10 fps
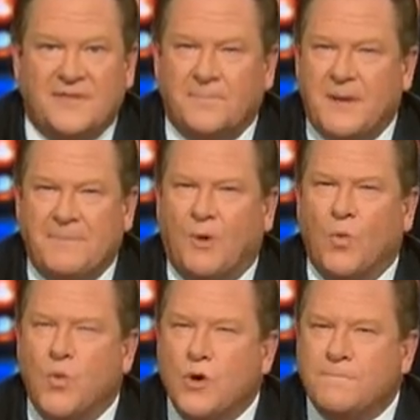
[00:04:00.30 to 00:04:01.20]
that people
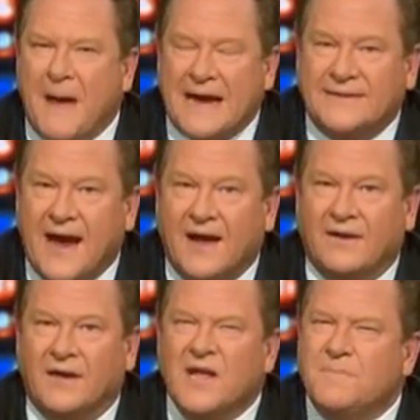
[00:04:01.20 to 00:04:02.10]
won't back
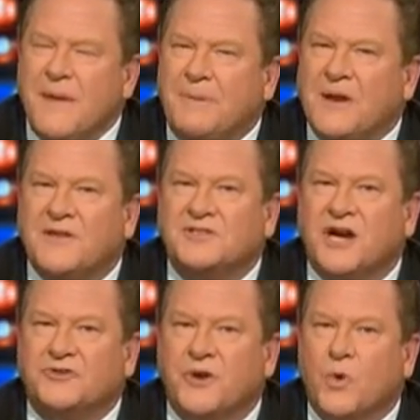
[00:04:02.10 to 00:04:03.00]
down. People in this
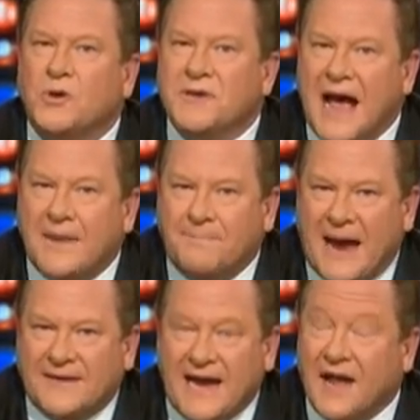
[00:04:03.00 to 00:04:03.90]
country will not
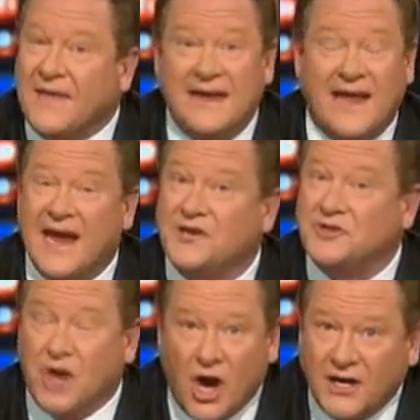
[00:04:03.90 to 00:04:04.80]
back down. They can't
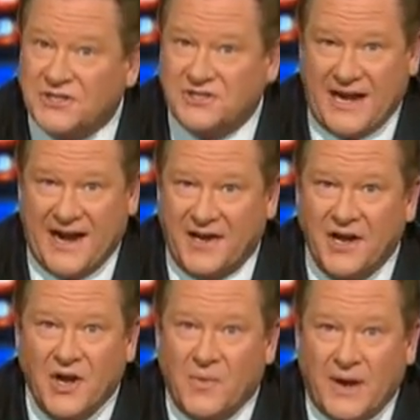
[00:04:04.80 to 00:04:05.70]
talk us
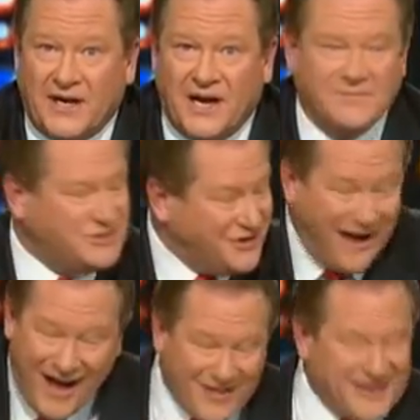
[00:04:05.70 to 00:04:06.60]
down when it comes to,
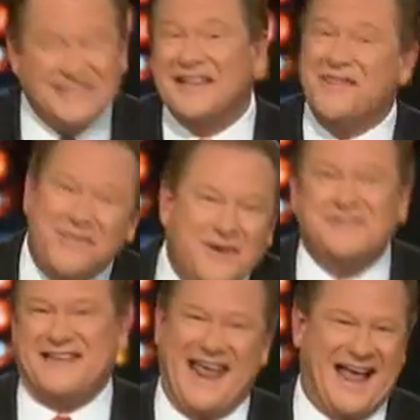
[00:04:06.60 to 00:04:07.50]
oh, this
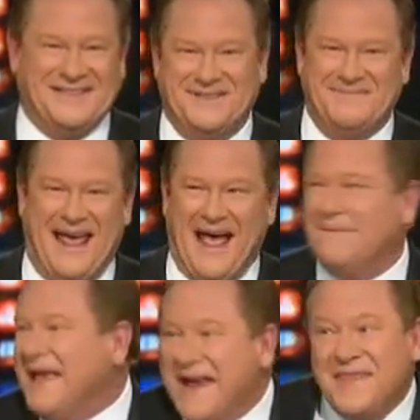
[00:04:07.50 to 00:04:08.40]
enthusiasm
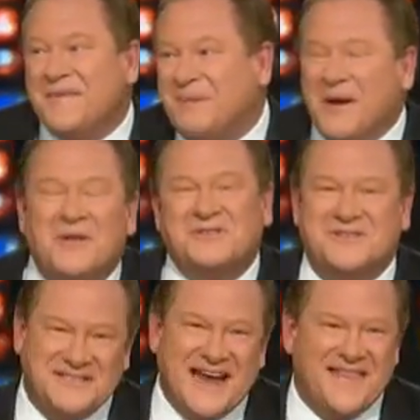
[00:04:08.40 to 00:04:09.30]
gap. And the polls
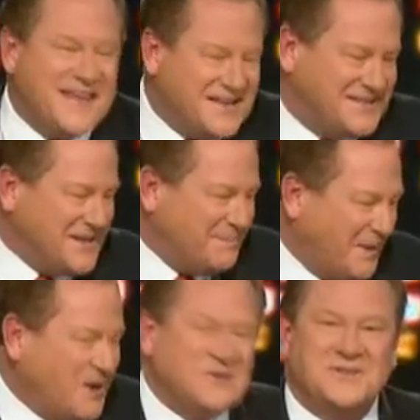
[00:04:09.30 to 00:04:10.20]
are saying this, and the
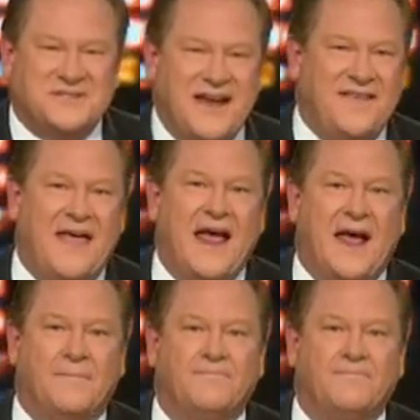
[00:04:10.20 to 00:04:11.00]
polls are saying that.